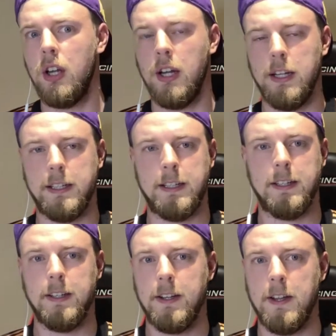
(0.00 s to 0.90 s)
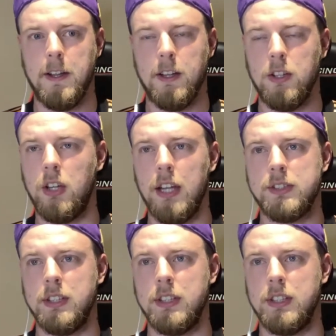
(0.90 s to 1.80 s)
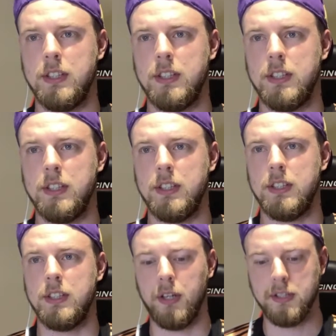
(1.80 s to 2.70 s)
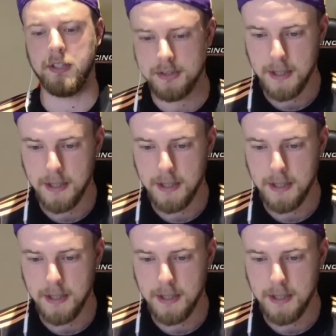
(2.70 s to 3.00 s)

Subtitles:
Like, you can't say enough about our prince.